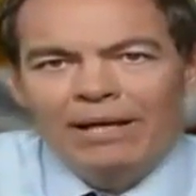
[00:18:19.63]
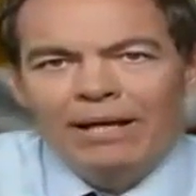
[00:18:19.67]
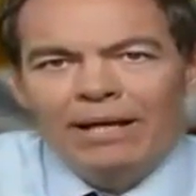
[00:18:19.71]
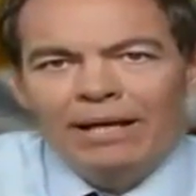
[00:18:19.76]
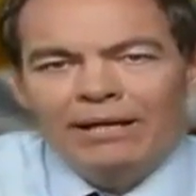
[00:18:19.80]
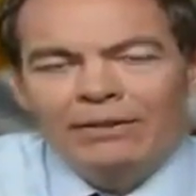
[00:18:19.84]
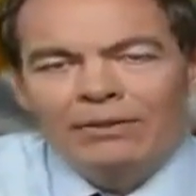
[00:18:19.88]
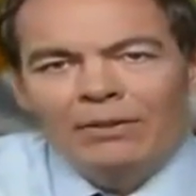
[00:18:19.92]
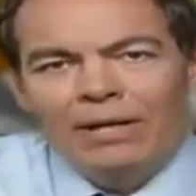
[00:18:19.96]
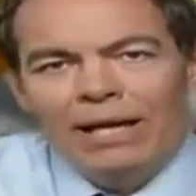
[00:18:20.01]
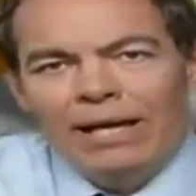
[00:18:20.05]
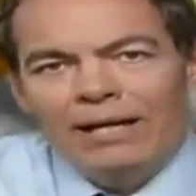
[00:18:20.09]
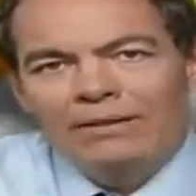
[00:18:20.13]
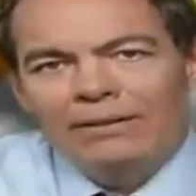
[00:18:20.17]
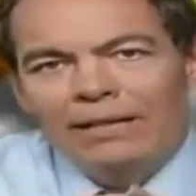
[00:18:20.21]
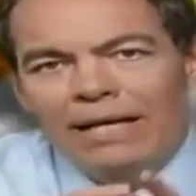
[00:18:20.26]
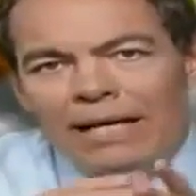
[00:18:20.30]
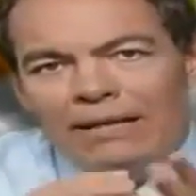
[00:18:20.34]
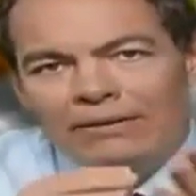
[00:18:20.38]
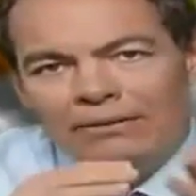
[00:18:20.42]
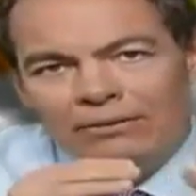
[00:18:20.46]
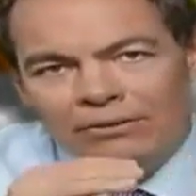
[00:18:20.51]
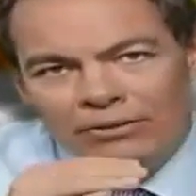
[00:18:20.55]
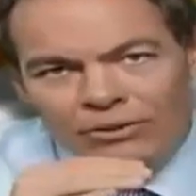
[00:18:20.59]
And you had
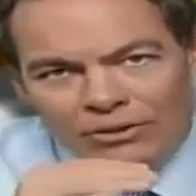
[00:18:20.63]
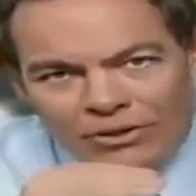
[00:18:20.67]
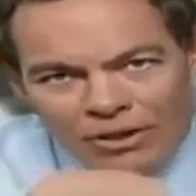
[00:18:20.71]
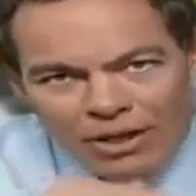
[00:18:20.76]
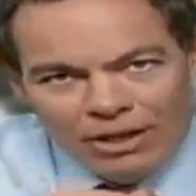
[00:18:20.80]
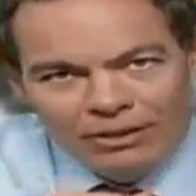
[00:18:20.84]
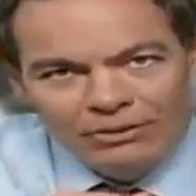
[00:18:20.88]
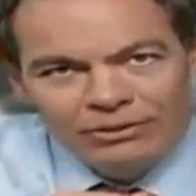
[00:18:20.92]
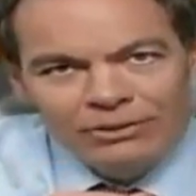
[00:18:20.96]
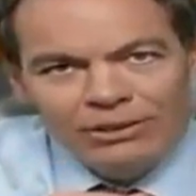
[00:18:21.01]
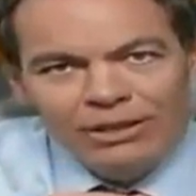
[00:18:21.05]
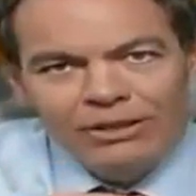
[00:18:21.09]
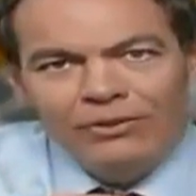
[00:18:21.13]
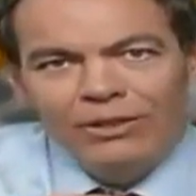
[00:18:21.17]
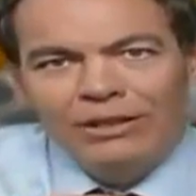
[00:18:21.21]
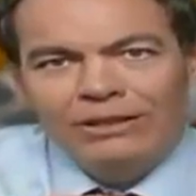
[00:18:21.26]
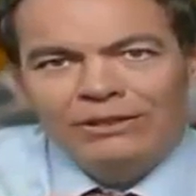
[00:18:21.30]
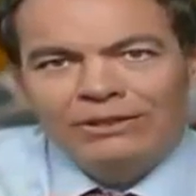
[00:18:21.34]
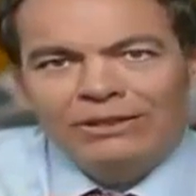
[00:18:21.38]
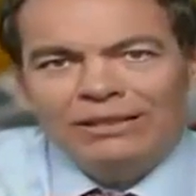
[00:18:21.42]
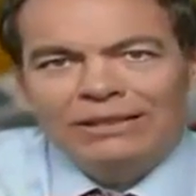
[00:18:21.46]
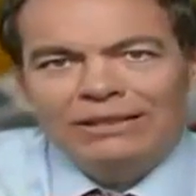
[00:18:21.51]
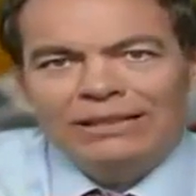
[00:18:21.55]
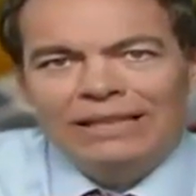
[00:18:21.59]
that young
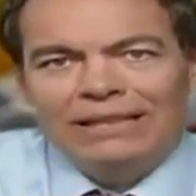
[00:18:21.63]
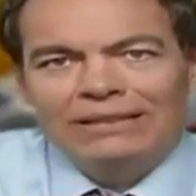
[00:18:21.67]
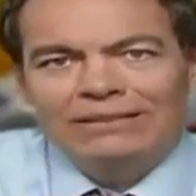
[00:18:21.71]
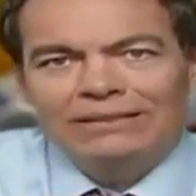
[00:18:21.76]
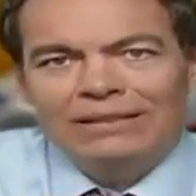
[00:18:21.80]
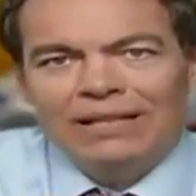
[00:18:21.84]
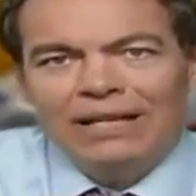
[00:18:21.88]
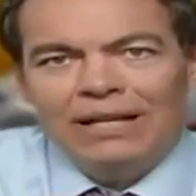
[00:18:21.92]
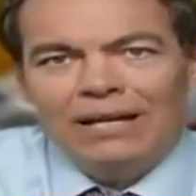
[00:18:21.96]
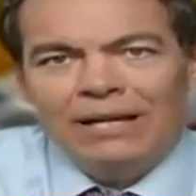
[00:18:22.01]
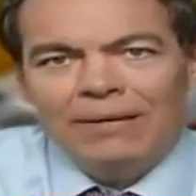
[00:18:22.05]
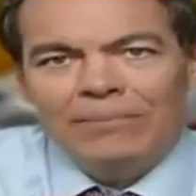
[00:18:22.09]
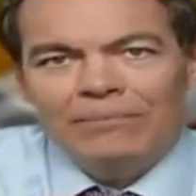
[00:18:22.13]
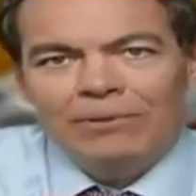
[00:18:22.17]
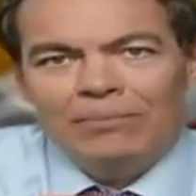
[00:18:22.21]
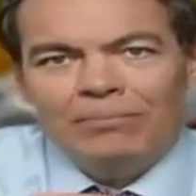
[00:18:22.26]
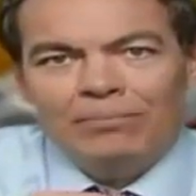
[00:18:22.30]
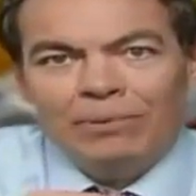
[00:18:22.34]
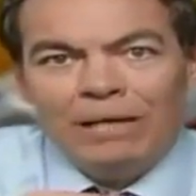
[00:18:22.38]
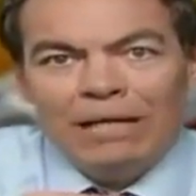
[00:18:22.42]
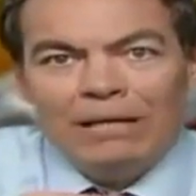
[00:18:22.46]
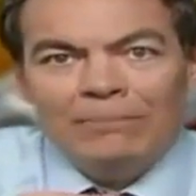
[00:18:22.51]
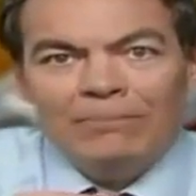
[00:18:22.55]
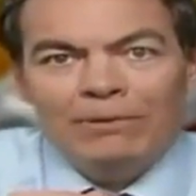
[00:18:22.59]
generation at that time, the
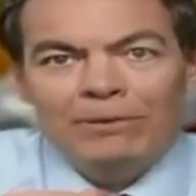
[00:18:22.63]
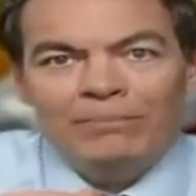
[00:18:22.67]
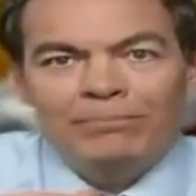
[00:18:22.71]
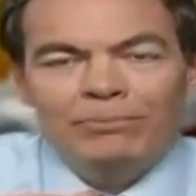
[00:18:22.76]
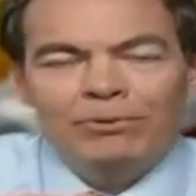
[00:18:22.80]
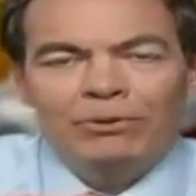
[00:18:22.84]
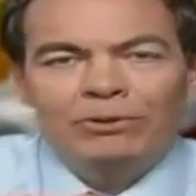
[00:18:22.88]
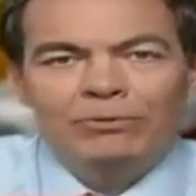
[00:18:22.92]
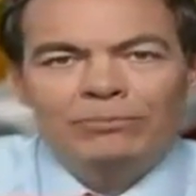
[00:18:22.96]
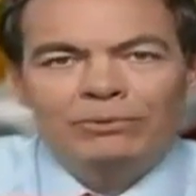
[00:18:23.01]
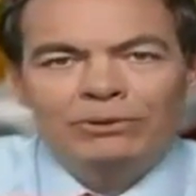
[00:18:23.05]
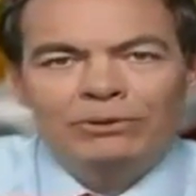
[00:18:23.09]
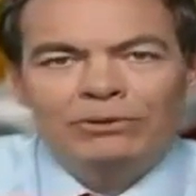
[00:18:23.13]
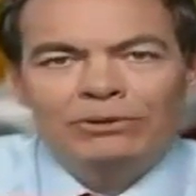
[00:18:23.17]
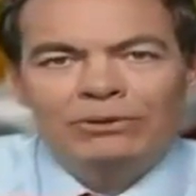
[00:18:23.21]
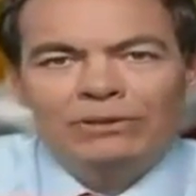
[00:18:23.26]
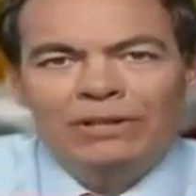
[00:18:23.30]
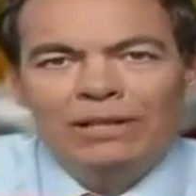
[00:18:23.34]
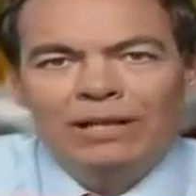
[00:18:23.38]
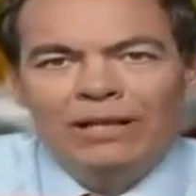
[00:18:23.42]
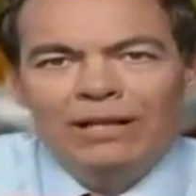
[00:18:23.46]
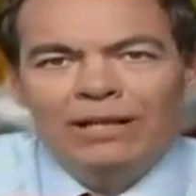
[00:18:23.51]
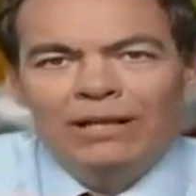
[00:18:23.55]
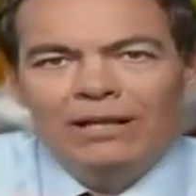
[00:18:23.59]
baby
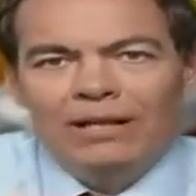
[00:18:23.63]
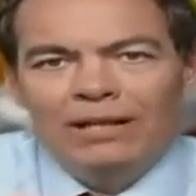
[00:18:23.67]
boomers,